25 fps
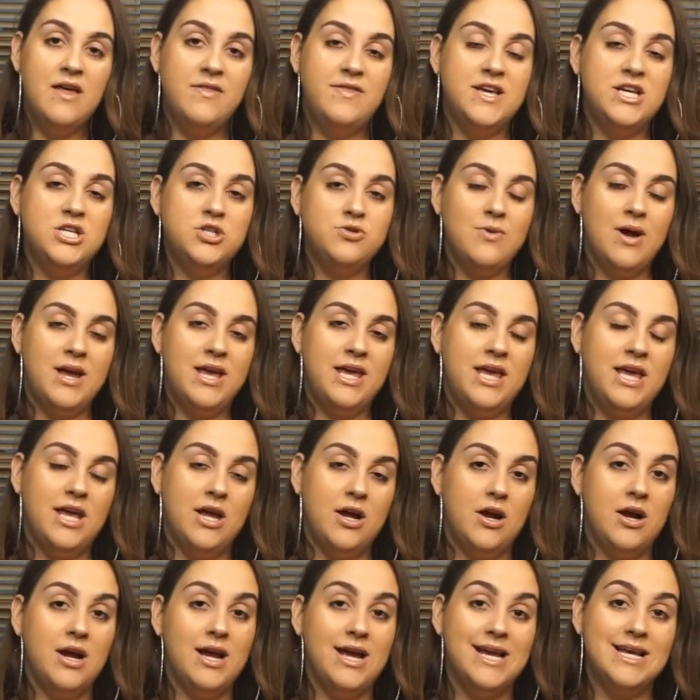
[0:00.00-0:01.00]
This right
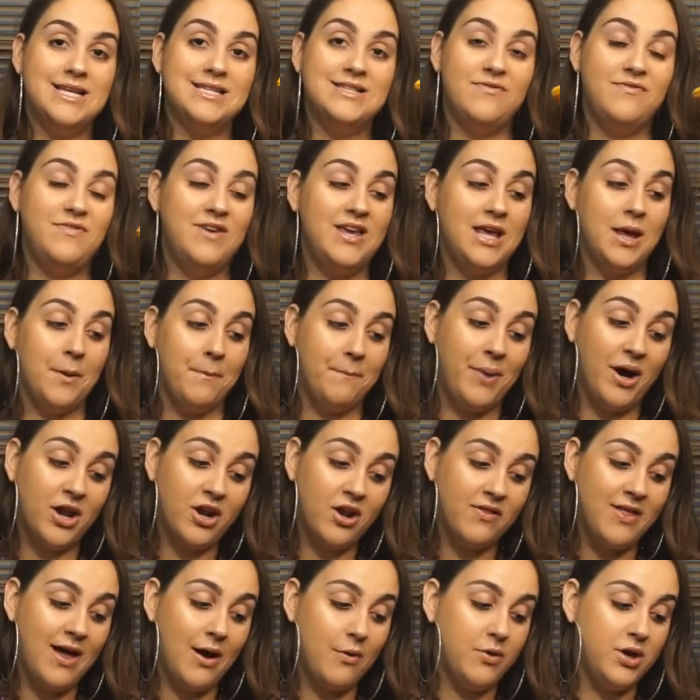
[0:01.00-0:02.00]
here is vegan
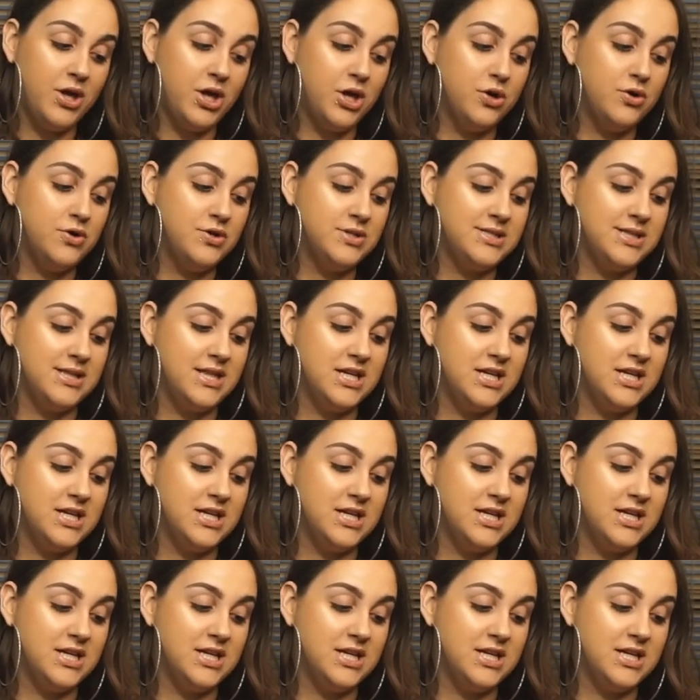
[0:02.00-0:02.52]
butter that we use.